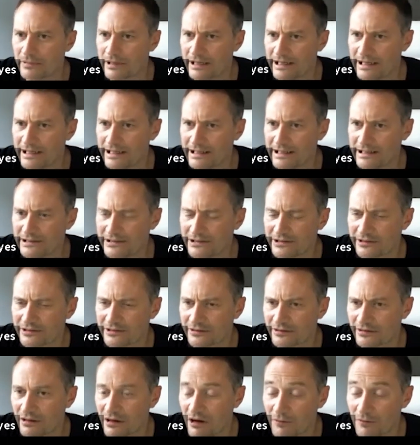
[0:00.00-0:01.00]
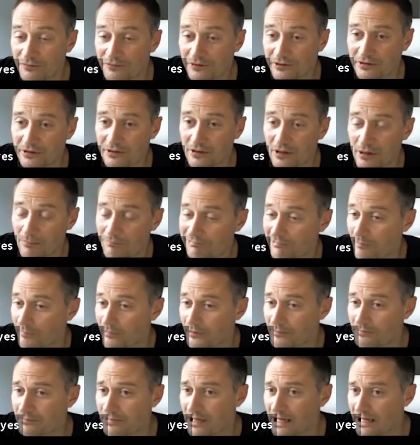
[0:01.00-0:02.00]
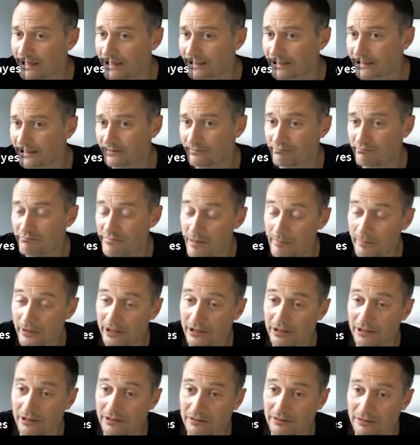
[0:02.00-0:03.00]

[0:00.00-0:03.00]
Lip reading: is often a problem, and it can mimic